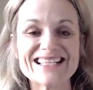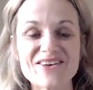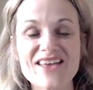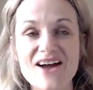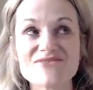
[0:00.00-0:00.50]

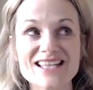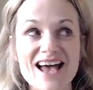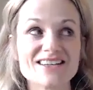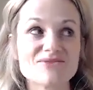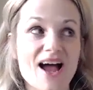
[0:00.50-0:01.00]
So that
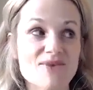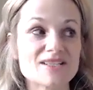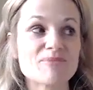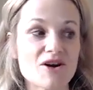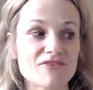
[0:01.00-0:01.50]

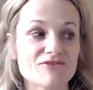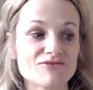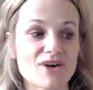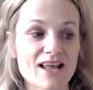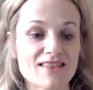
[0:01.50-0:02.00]
was part of what I